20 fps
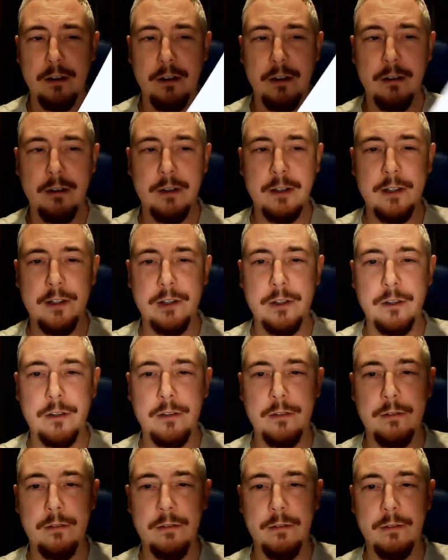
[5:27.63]
nicely
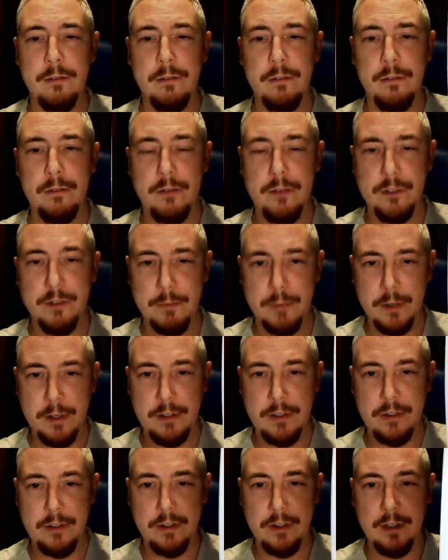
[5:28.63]
done. Some
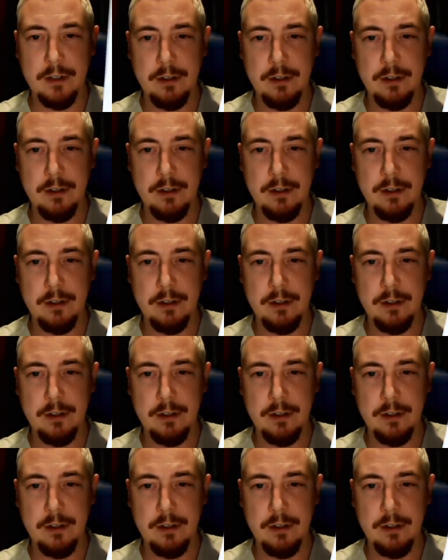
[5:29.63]
nice